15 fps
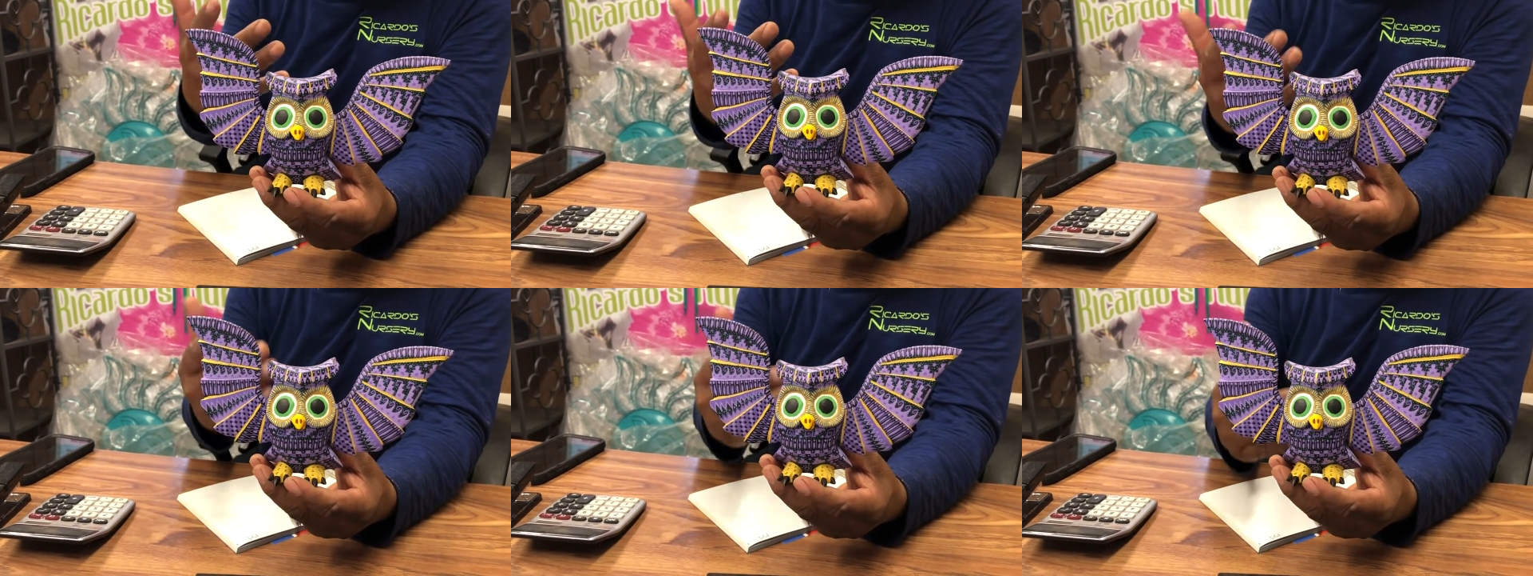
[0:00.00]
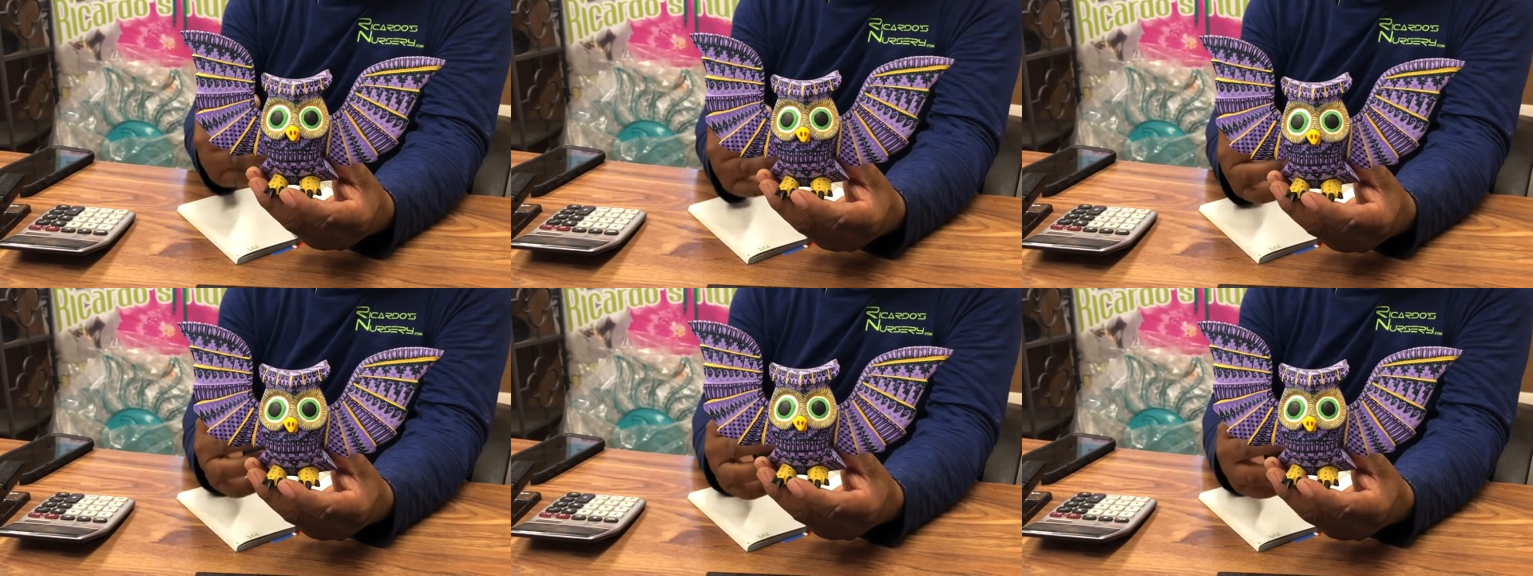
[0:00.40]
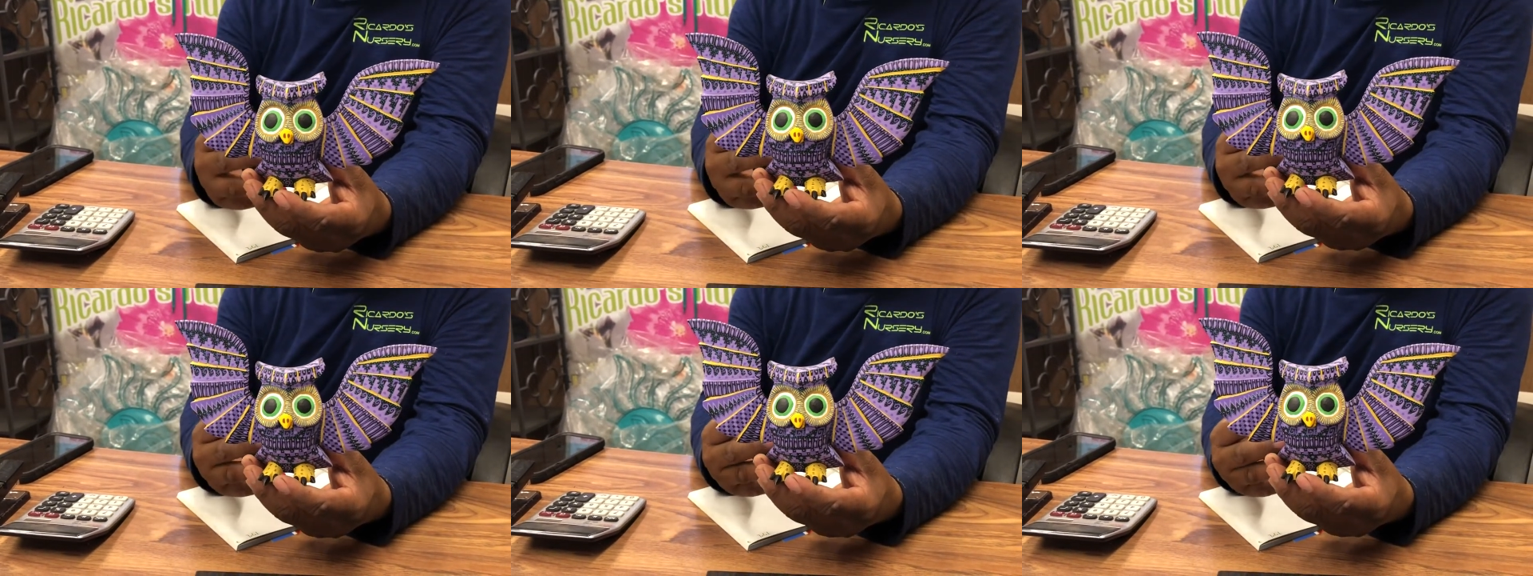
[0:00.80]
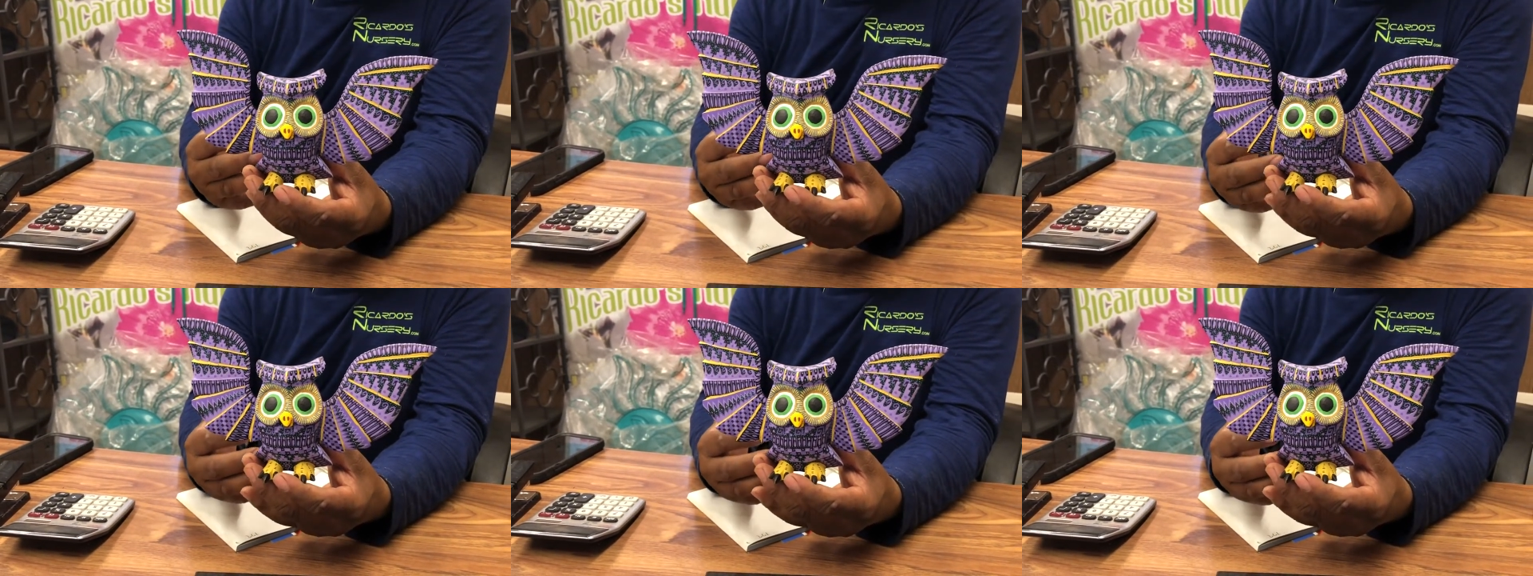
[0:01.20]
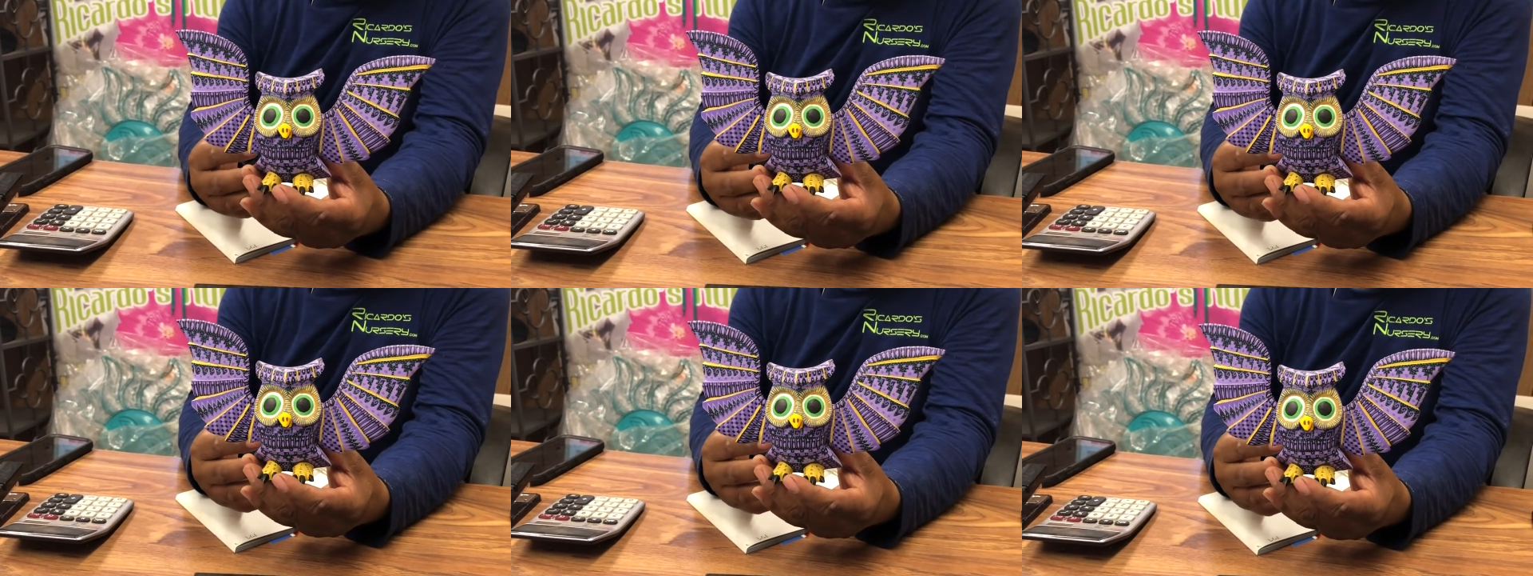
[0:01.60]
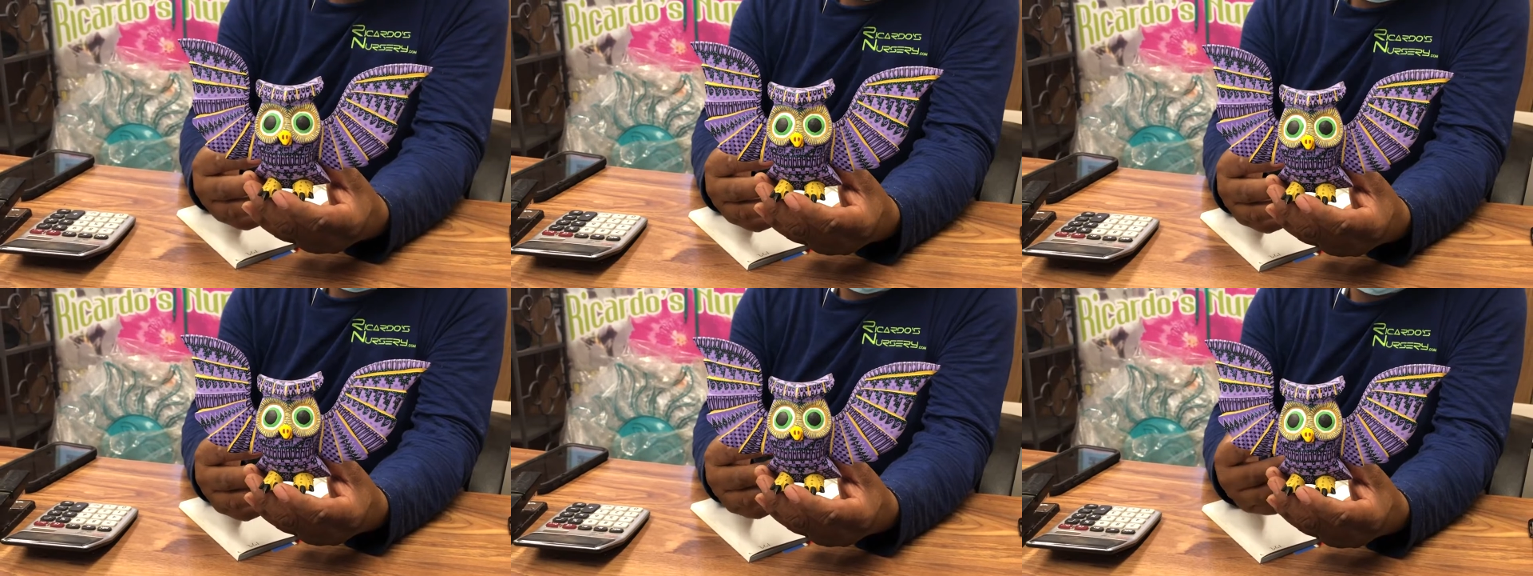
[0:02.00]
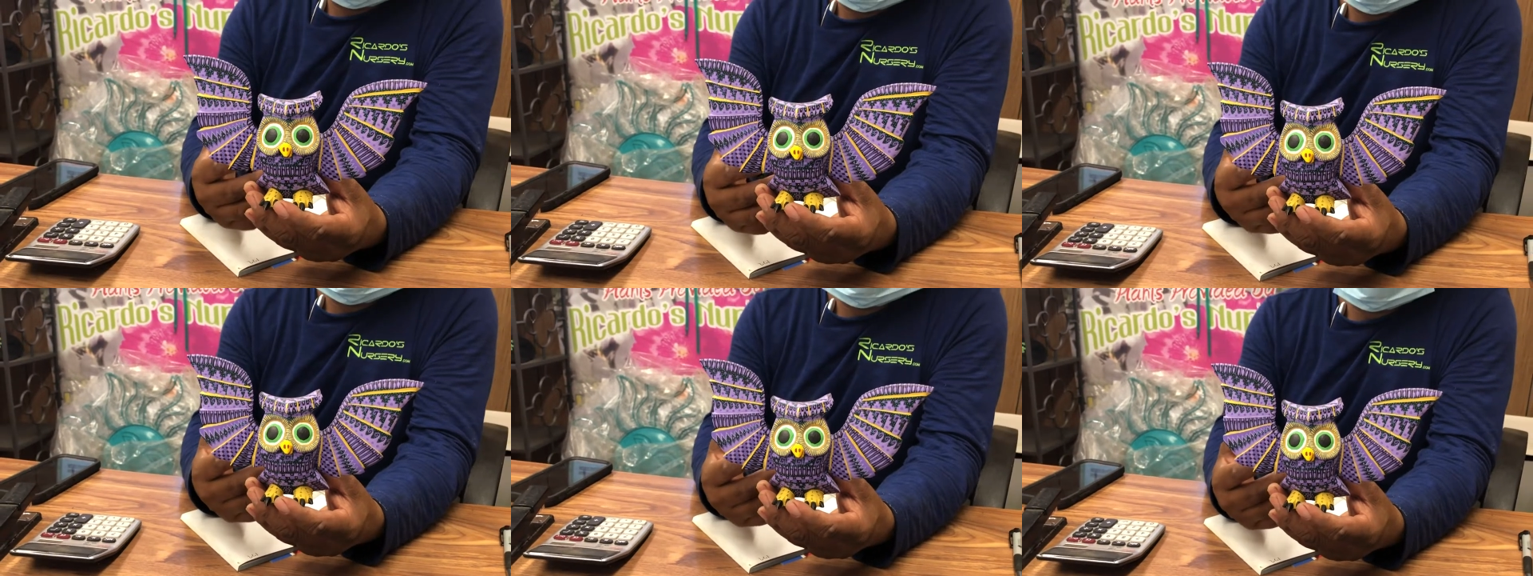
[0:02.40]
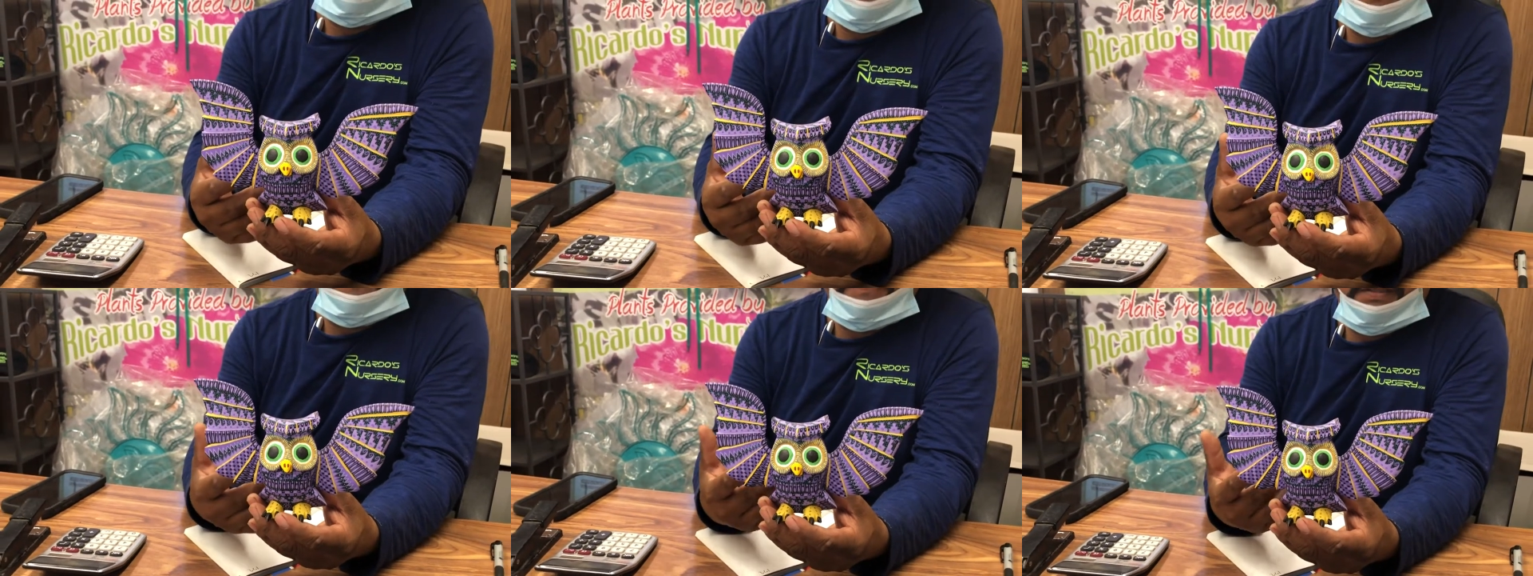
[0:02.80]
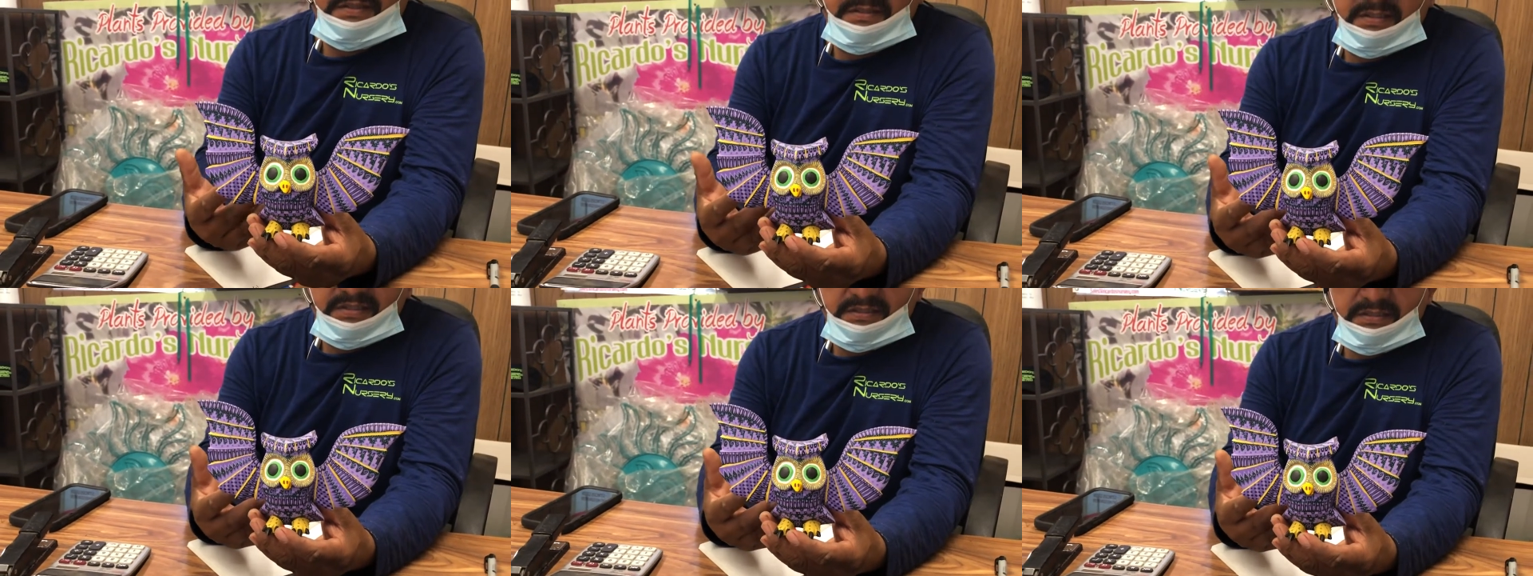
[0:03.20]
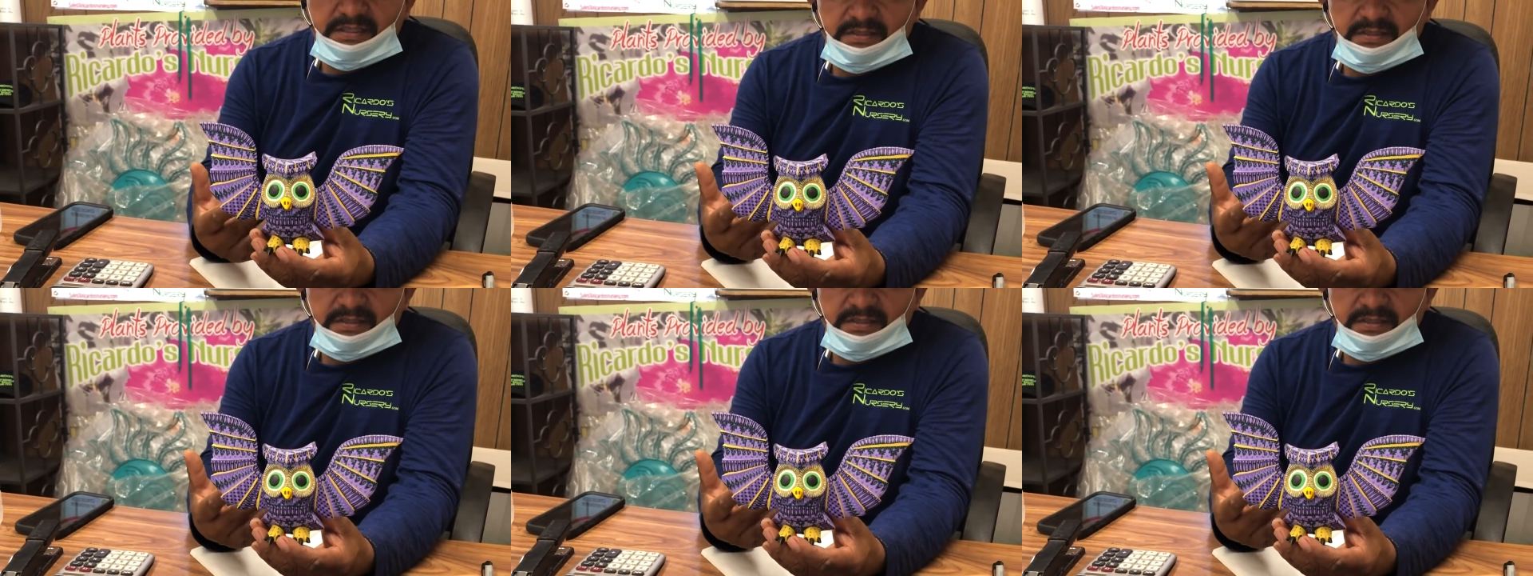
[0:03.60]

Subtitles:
(no speaker visible)